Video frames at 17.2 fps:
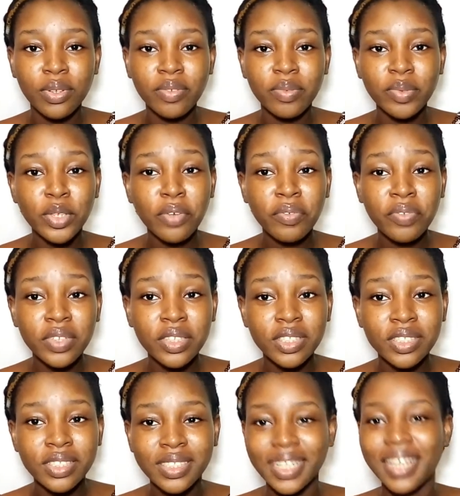We don't
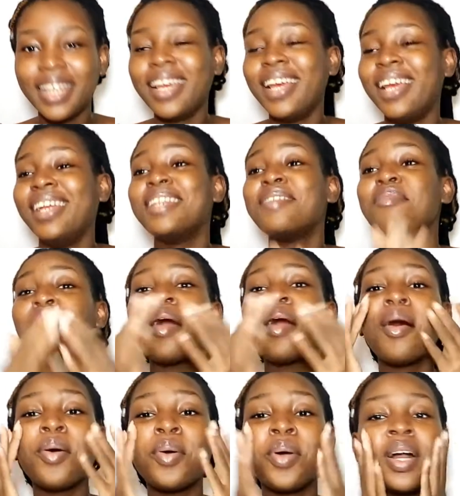finish. The
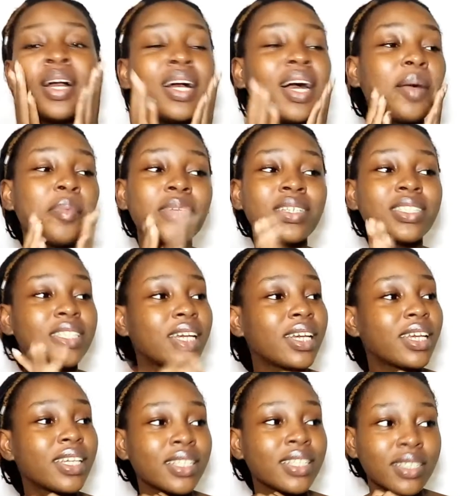mouth. How many did I
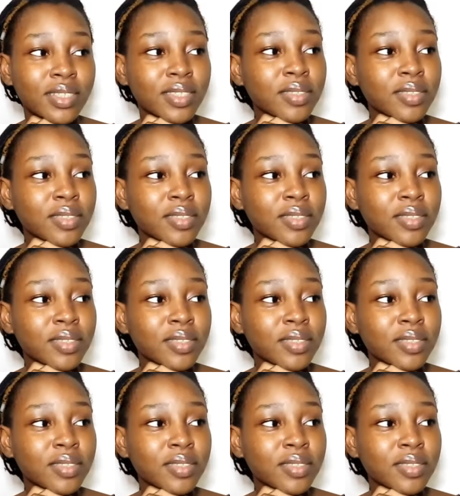get?